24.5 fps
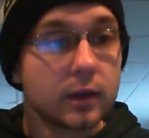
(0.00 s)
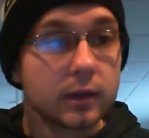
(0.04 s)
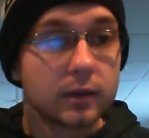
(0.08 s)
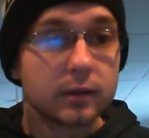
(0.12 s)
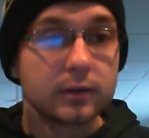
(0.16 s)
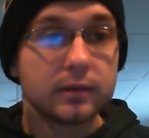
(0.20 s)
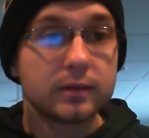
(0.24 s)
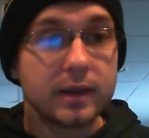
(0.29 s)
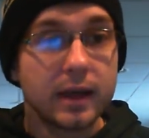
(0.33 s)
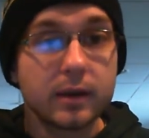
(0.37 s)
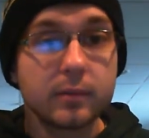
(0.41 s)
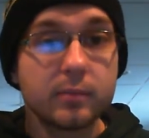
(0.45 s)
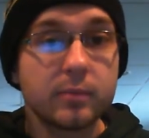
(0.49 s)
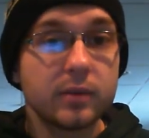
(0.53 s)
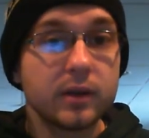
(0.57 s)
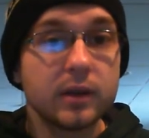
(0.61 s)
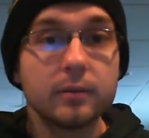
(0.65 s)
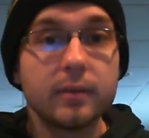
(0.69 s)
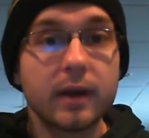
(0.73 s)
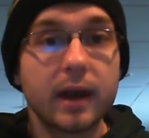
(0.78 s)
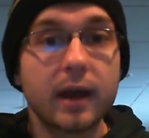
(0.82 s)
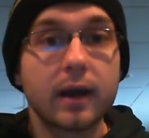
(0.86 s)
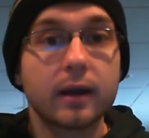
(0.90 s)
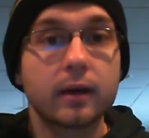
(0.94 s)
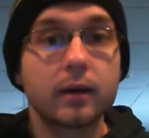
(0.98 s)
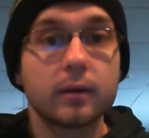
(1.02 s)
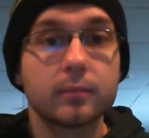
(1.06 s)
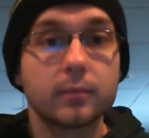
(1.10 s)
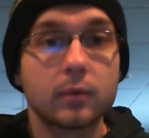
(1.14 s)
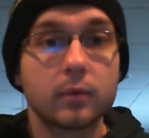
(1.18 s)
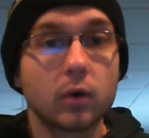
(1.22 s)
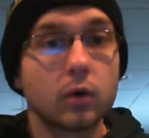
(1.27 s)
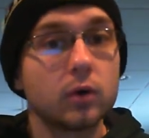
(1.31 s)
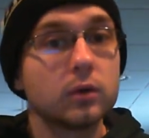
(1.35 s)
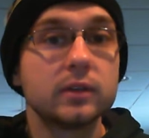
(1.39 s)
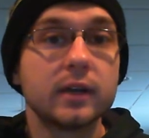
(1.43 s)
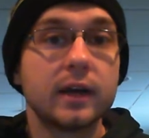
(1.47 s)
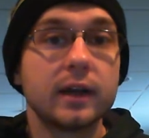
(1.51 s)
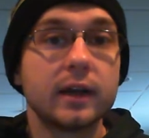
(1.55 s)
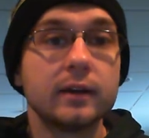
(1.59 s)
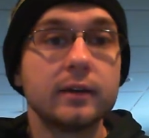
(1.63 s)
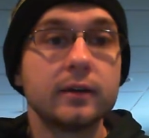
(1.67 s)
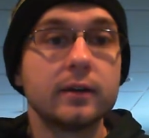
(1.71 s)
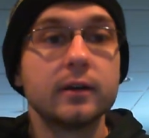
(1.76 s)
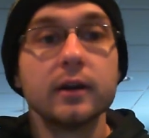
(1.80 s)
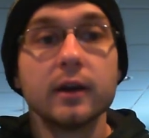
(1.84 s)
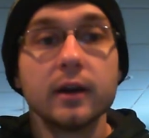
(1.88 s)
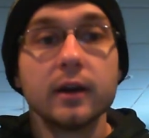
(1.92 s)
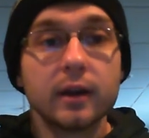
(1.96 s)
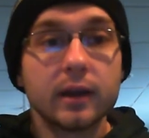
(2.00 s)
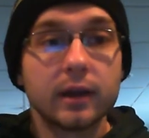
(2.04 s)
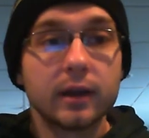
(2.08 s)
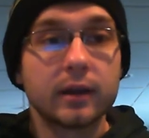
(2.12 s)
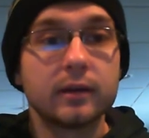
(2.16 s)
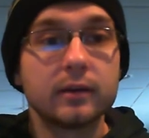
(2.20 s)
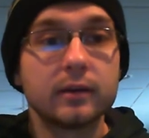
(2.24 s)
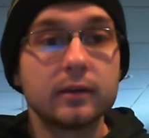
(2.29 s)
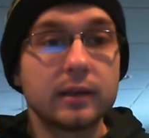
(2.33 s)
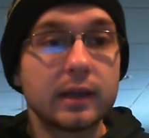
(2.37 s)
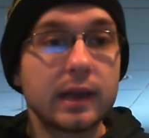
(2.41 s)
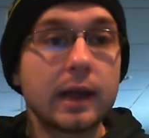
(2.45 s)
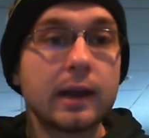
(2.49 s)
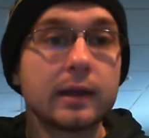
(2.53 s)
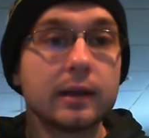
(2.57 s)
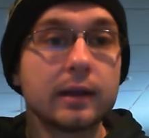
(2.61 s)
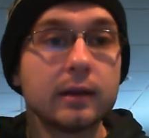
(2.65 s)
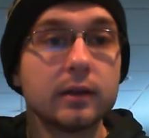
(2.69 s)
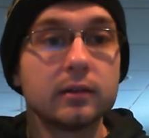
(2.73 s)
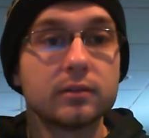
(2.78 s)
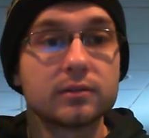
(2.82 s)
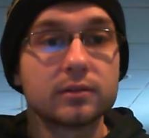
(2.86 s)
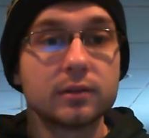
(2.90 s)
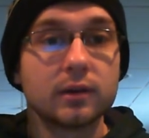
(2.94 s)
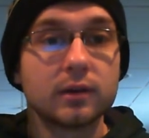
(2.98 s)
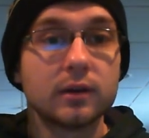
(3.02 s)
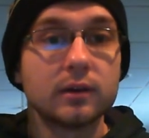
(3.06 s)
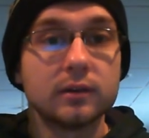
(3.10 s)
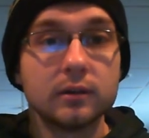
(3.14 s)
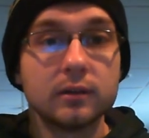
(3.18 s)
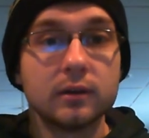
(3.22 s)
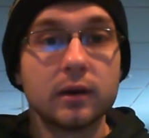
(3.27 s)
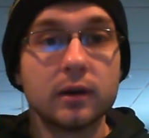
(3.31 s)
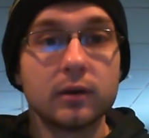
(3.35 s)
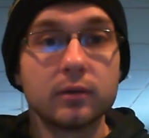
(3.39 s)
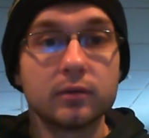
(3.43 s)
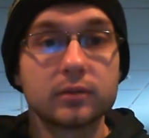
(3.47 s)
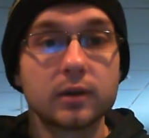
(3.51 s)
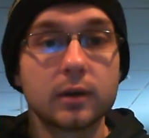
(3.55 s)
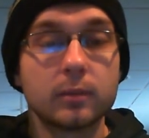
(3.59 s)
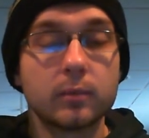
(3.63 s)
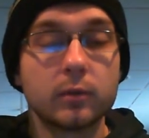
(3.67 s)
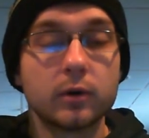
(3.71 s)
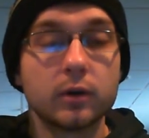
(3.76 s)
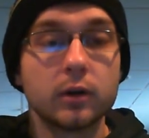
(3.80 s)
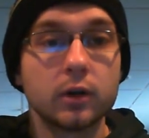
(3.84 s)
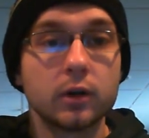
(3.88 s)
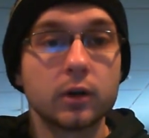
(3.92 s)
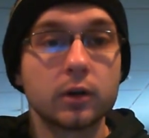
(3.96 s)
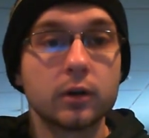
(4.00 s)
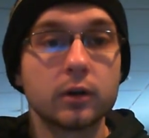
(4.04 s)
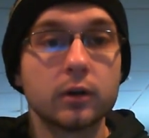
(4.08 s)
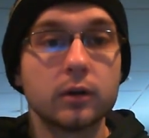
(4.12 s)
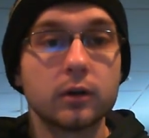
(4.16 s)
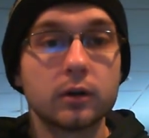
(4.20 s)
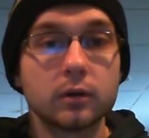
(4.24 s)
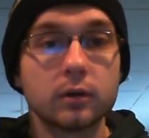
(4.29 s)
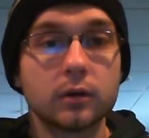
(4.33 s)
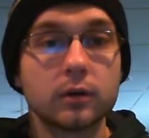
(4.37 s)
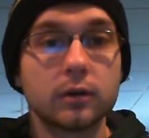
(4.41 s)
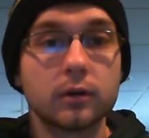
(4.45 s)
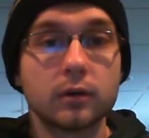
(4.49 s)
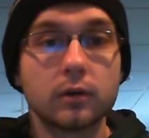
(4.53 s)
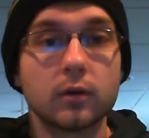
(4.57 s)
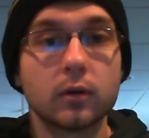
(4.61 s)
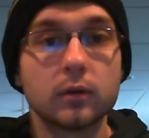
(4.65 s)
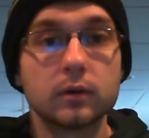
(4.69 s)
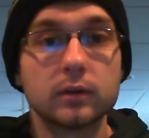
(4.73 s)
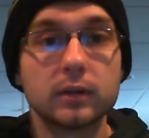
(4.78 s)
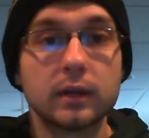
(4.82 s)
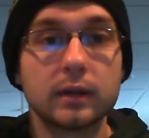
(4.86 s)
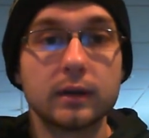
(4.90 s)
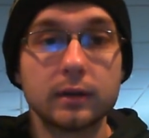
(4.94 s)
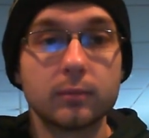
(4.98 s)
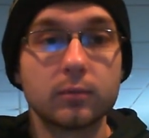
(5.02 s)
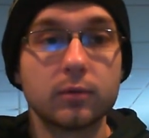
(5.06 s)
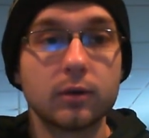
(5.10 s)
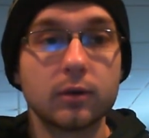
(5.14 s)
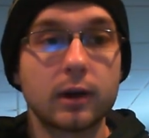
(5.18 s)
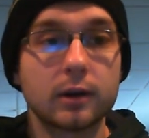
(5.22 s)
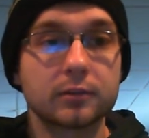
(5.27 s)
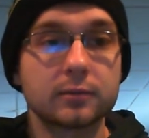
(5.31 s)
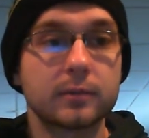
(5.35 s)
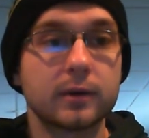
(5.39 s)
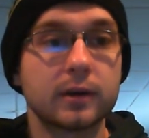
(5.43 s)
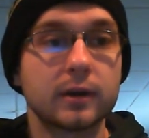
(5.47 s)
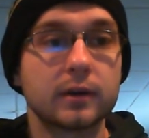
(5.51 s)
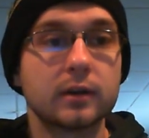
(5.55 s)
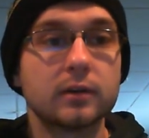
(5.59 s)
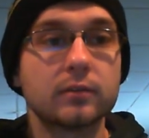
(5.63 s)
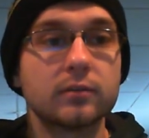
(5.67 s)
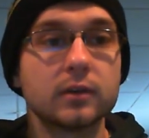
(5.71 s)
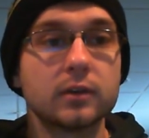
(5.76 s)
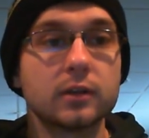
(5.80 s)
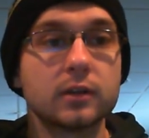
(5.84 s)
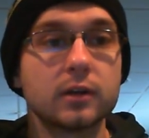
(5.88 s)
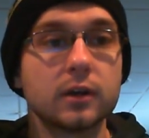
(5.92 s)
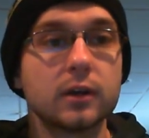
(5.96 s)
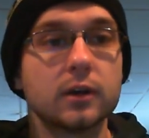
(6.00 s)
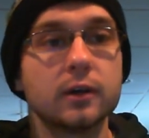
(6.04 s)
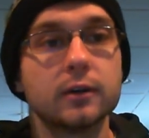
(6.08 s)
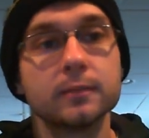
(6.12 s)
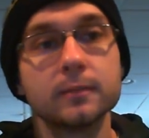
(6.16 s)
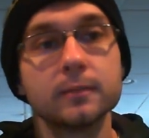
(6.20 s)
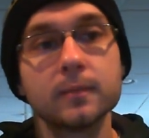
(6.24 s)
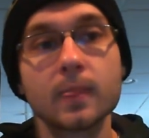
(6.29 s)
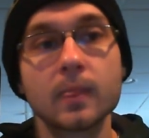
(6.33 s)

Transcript: deadbeat backup goaltender and getting a, you know someone good, a good goaltending prospect in return.